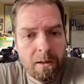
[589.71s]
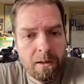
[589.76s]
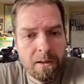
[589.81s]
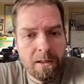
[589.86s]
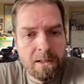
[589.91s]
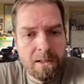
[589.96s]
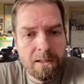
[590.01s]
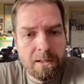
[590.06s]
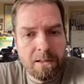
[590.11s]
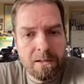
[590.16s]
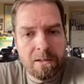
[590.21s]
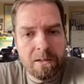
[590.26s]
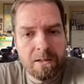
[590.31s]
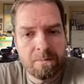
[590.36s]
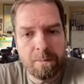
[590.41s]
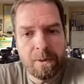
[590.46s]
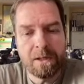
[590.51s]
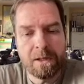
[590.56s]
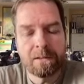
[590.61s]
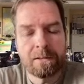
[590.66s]
This is just
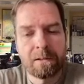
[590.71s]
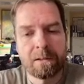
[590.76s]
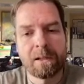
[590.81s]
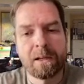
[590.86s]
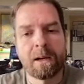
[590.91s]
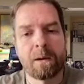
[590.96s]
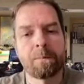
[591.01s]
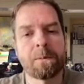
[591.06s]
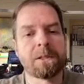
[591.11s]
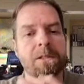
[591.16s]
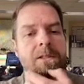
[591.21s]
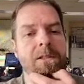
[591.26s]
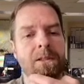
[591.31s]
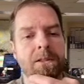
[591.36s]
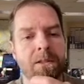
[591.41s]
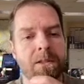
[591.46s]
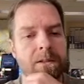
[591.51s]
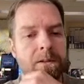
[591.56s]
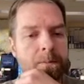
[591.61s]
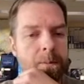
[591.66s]
basically how much
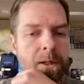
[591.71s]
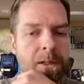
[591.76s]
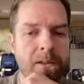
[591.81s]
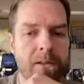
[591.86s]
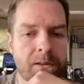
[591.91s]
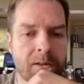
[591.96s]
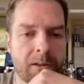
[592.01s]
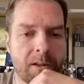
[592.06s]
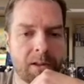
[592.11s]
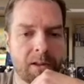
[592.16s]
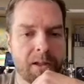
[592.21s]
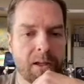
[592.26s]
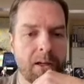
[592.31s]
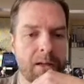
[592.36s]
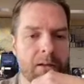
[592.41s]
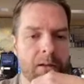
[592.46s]
space it's going to take